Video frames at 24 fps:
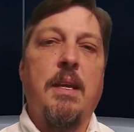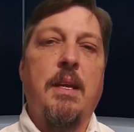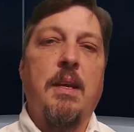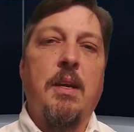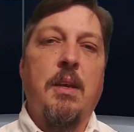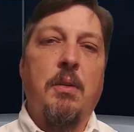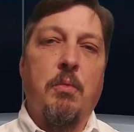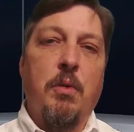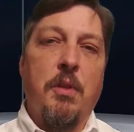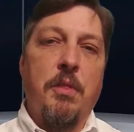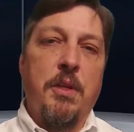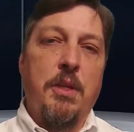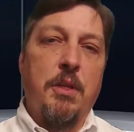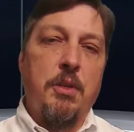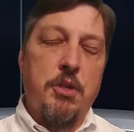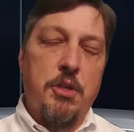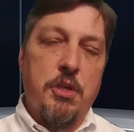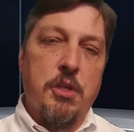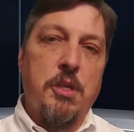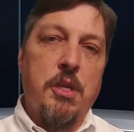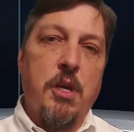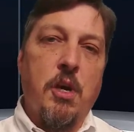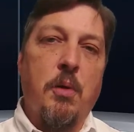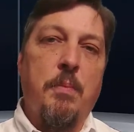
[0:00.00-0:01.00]
One thing you
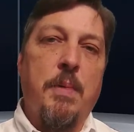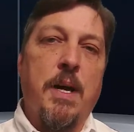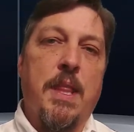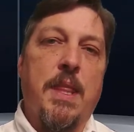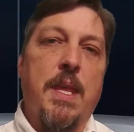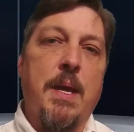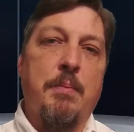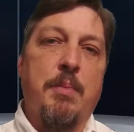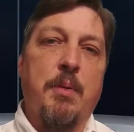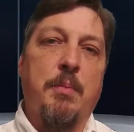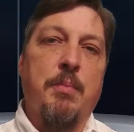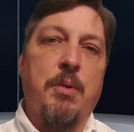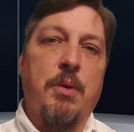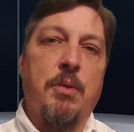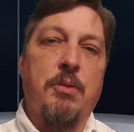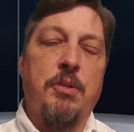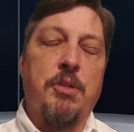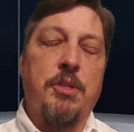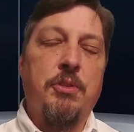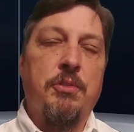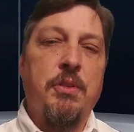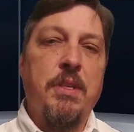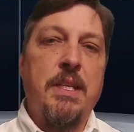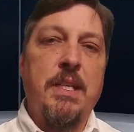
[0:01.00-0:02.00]
should know about that
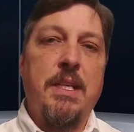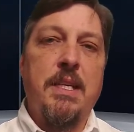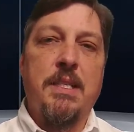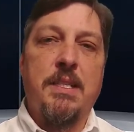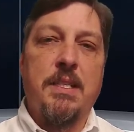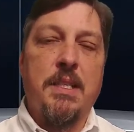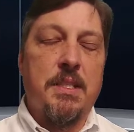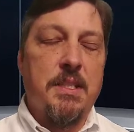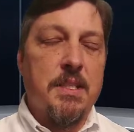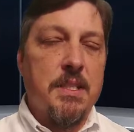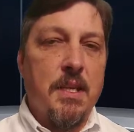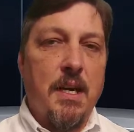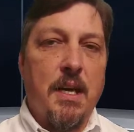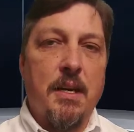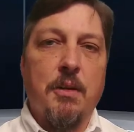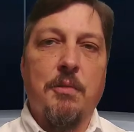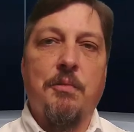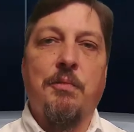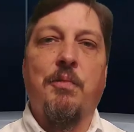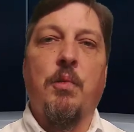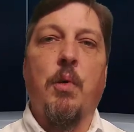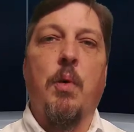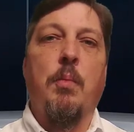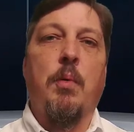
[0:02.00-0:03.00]
proposed treaty is it's not
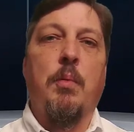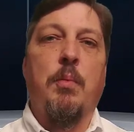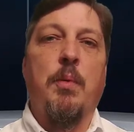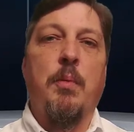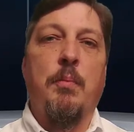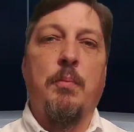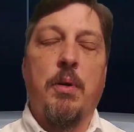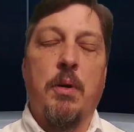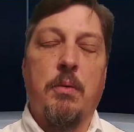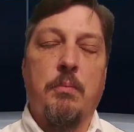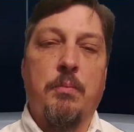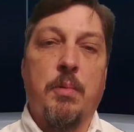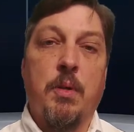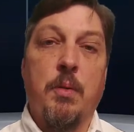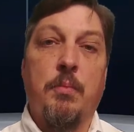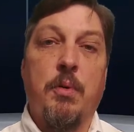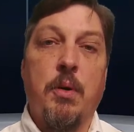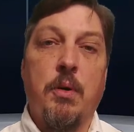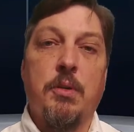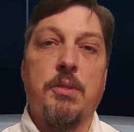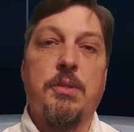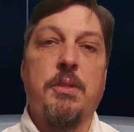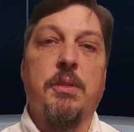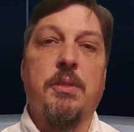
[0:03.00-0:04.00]
a formal
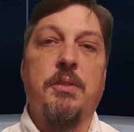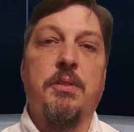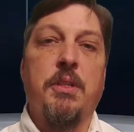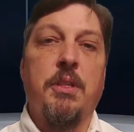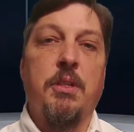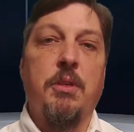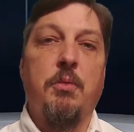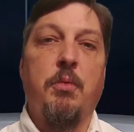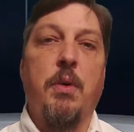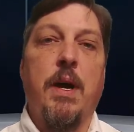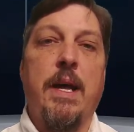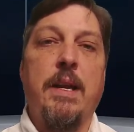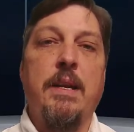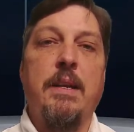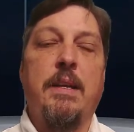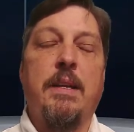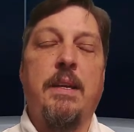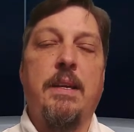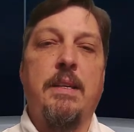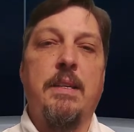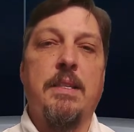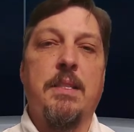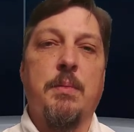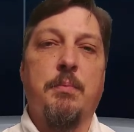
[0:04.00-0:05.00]
proposal in the UN.
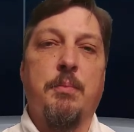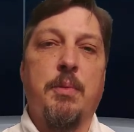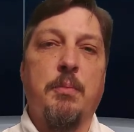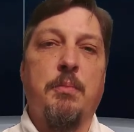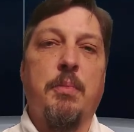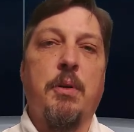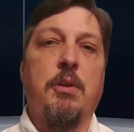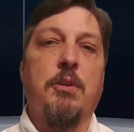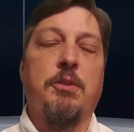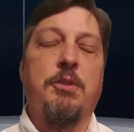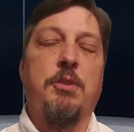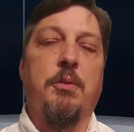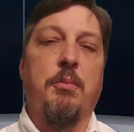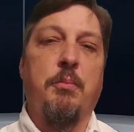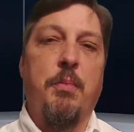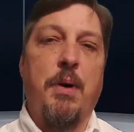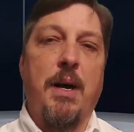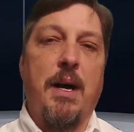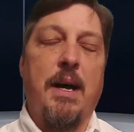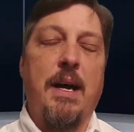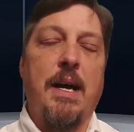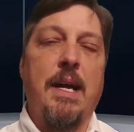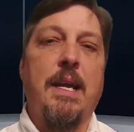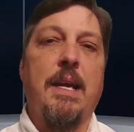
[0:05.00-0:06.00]
It is a proposal
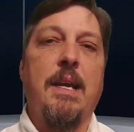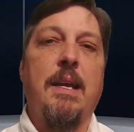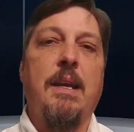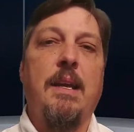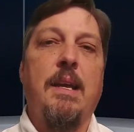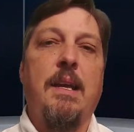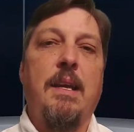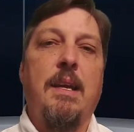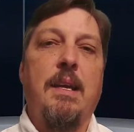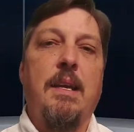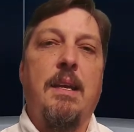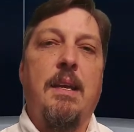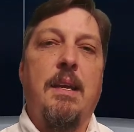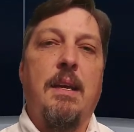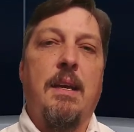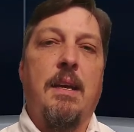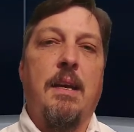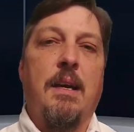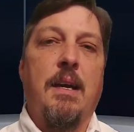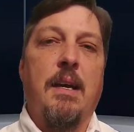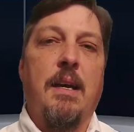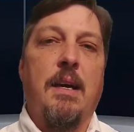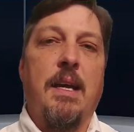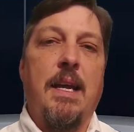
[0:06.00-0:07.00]
by
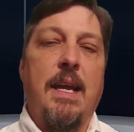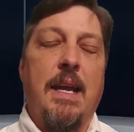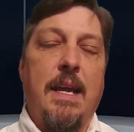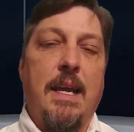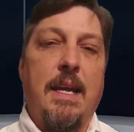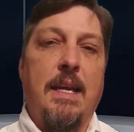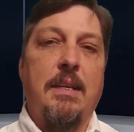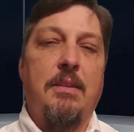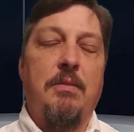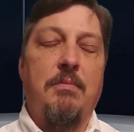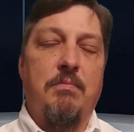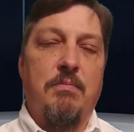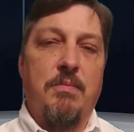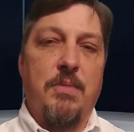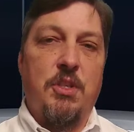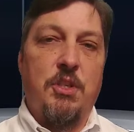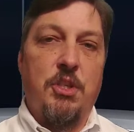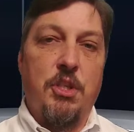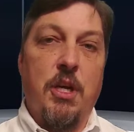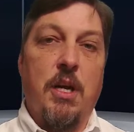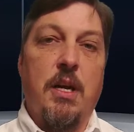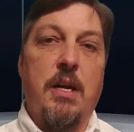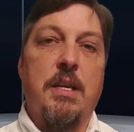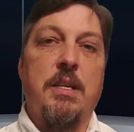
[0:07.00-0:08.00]
a
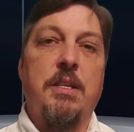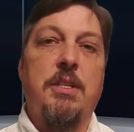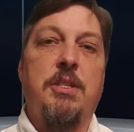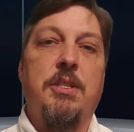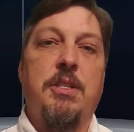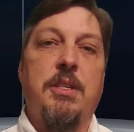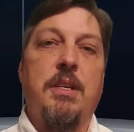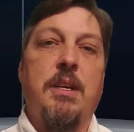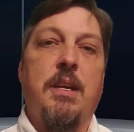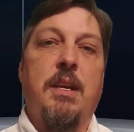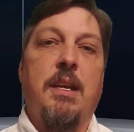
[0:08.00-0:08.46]
judge